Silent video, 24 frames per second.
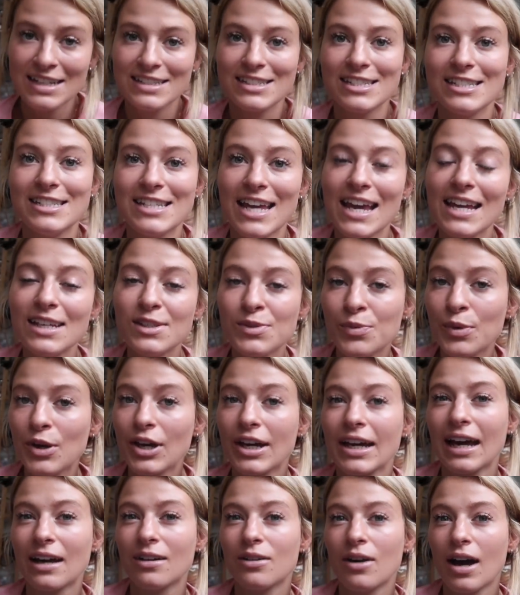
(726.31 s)
Today's
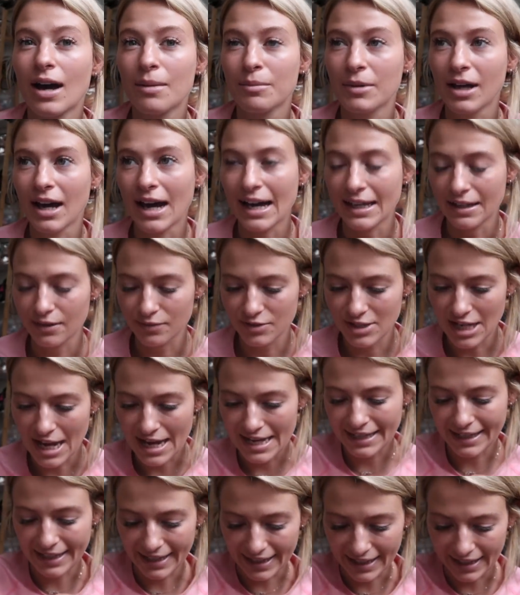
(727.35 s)
workout, I'm kind of
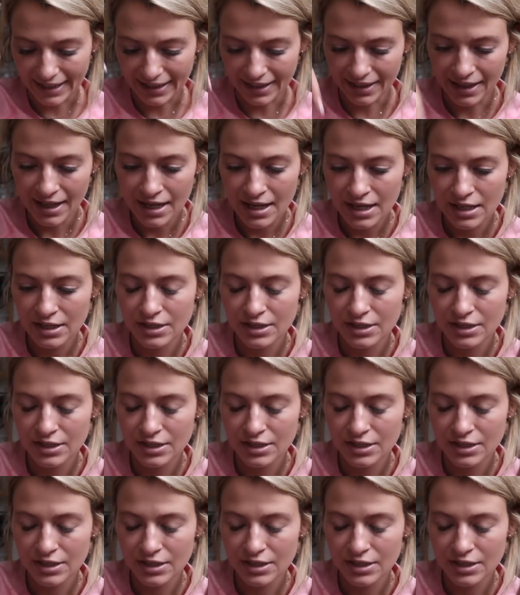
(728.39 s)
taking